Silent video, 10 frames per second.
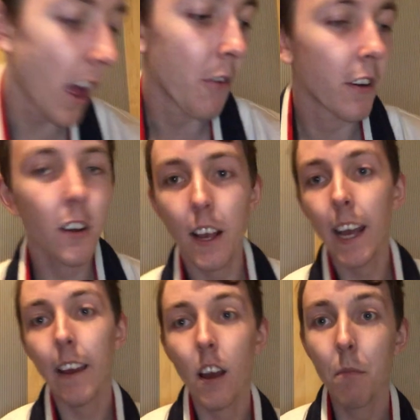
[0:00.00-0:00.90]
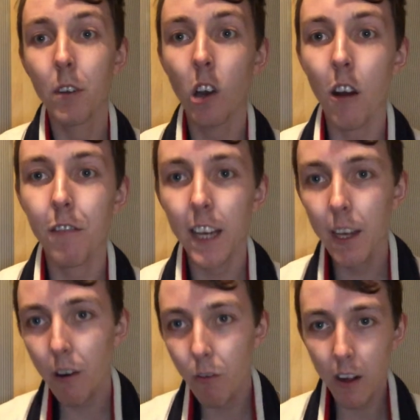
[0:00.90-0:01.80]
So
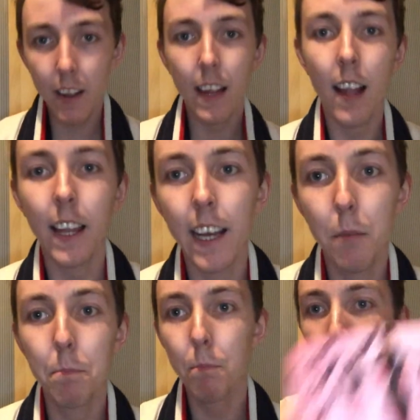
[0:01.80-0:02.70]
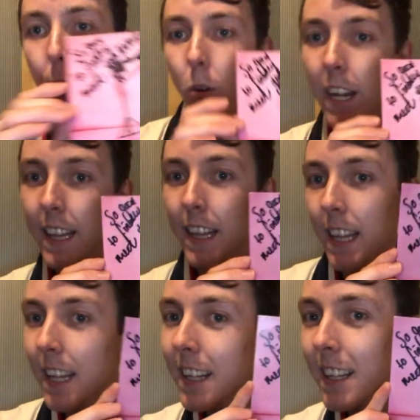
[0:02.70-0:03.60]
Goffy was selling
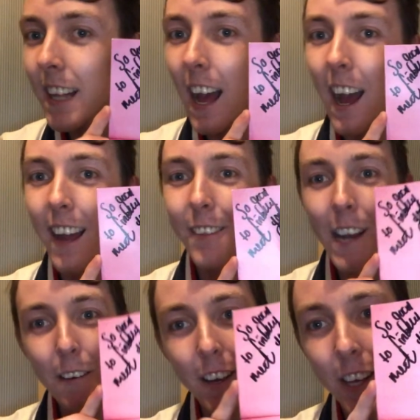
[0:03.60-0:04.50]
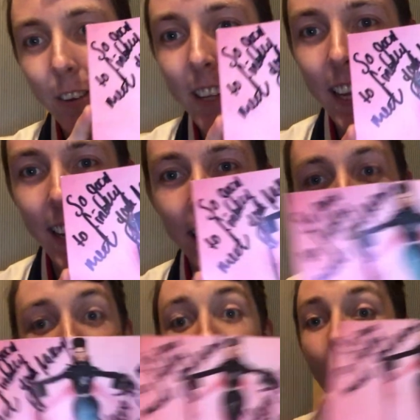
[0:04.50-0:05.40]
prints. Ah, look how cute it is.
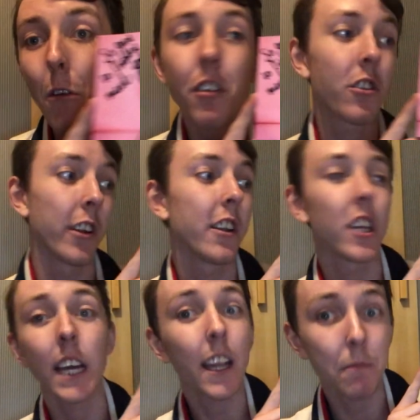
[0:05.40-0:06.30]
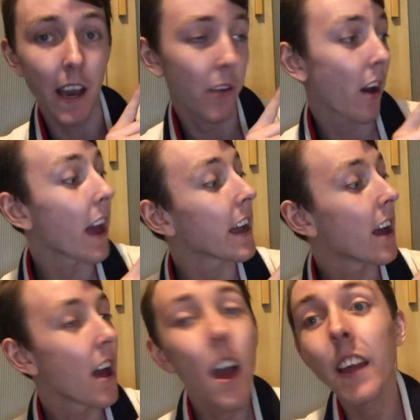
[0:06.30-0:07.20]
Like, look how stunning she is, by the way.
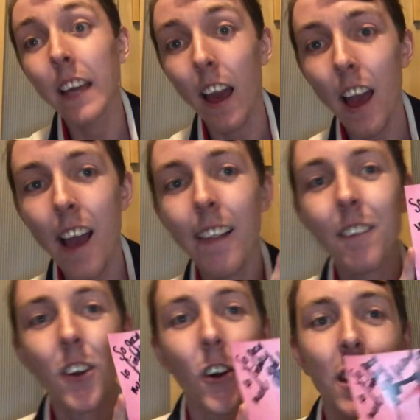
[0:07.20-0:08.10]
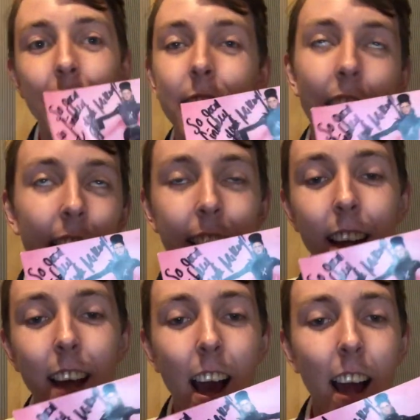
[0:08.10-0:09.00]
Yeah, and of course she signed
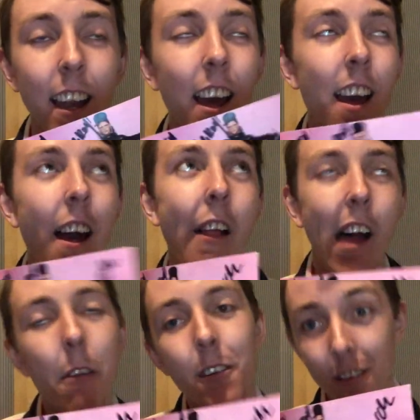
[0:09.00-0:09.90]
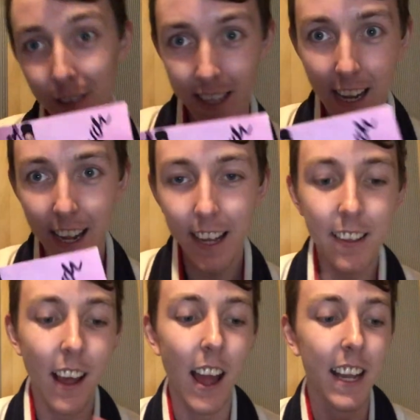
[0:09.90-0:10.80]
it, and that was just really
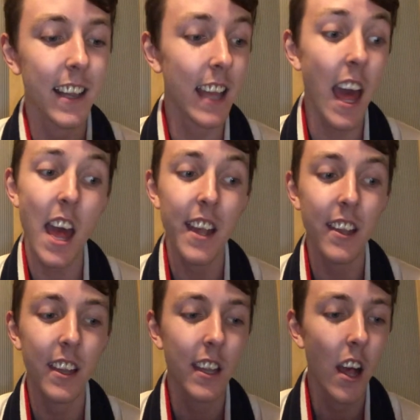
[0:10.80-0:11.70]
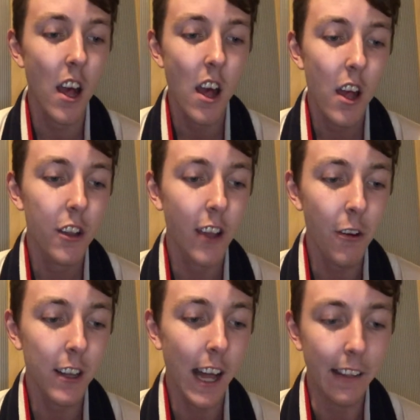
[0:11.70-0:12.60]
nice. And it says,
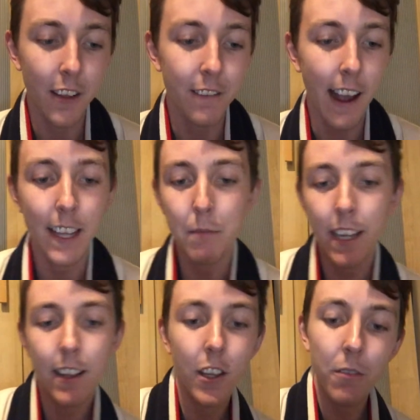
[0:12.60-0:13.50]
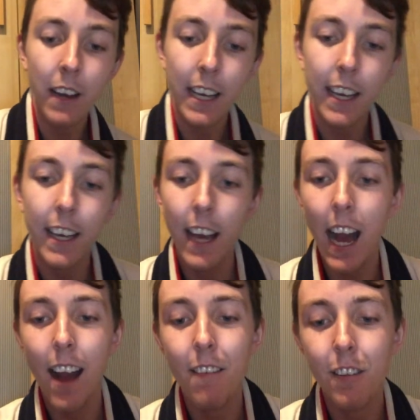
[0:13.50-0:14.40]
so glad to finally meet you, Mikey.
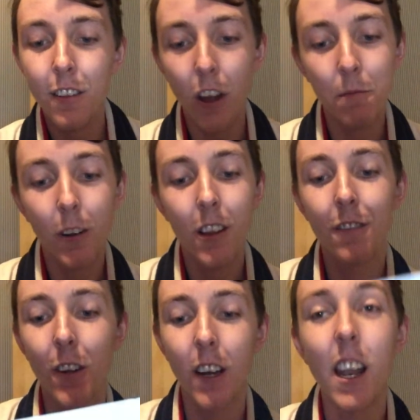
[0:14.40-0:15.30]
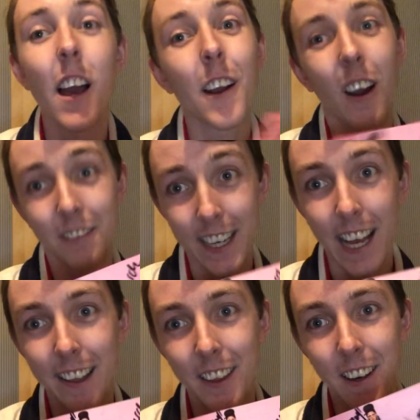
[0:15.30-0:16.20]
Have so much fun, Goffy
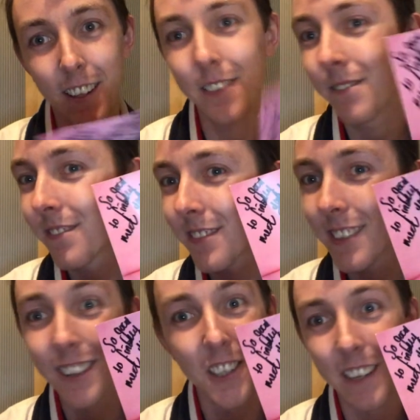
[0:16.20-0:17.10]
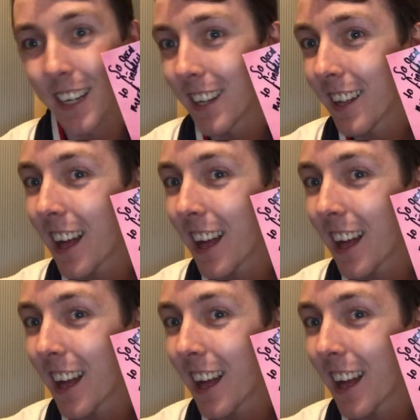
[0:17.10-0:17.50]
Kendall. Love her.